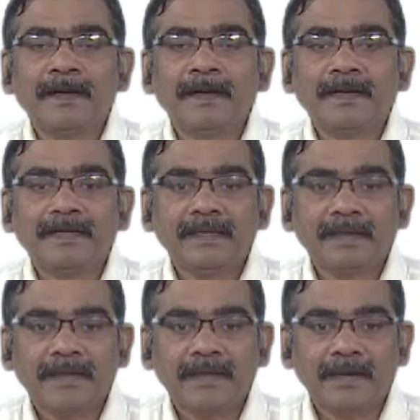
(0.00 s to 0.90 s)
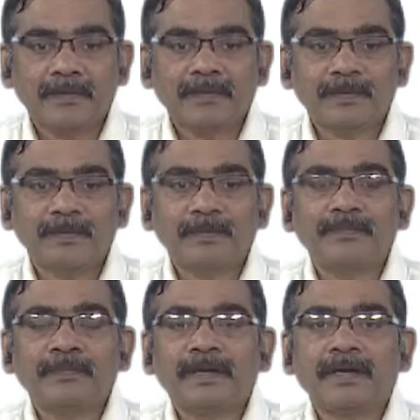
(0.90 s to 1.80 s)
and then I have to
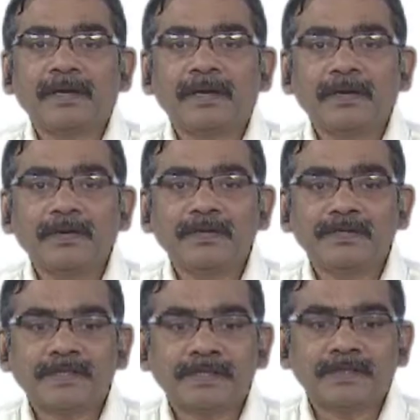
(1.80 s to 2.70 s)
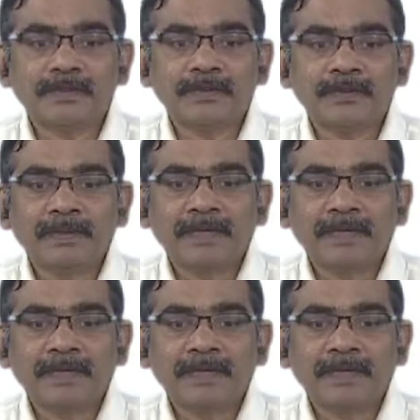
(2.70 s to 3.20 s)
reduce that to